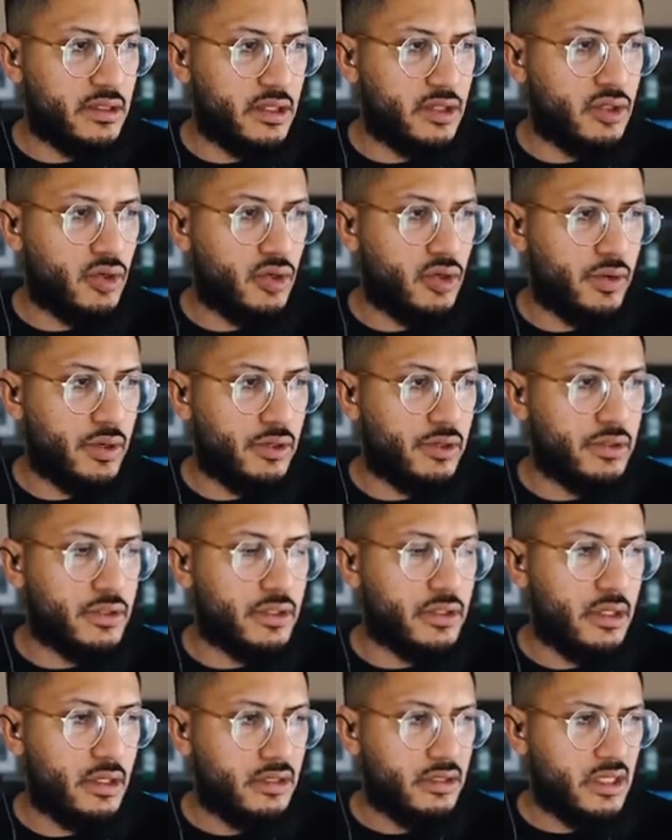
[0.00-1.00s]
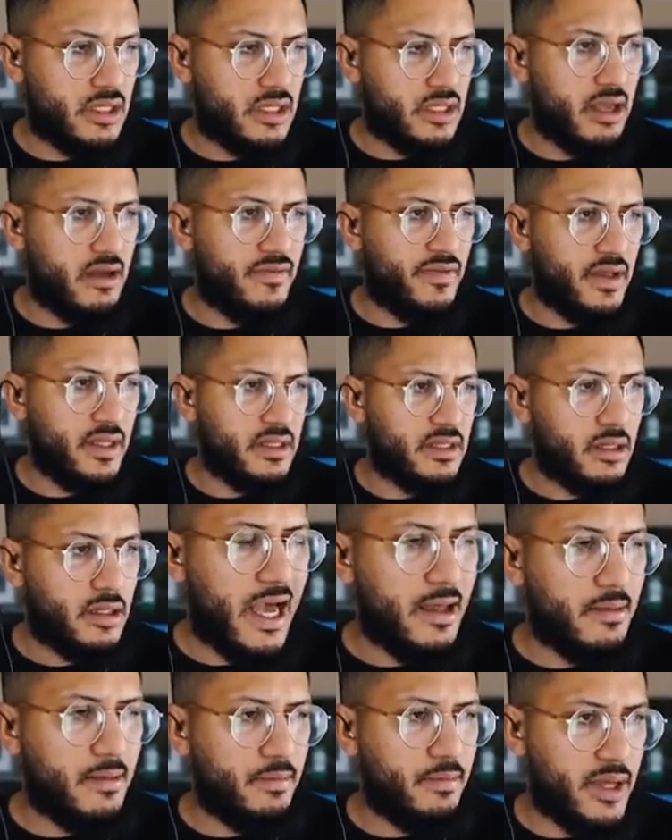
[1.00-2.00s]
tutorials to see if he's
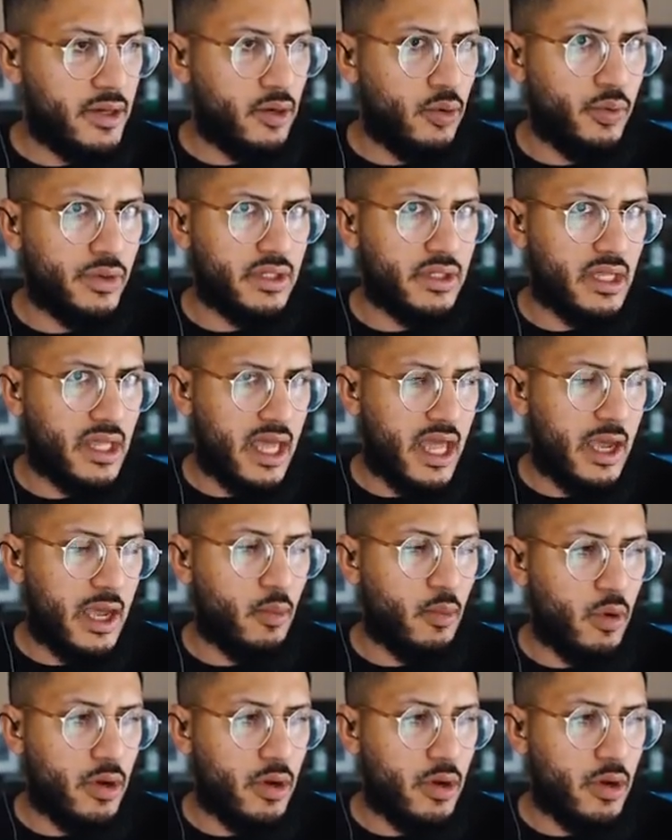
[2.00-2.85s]
gotten better with the camera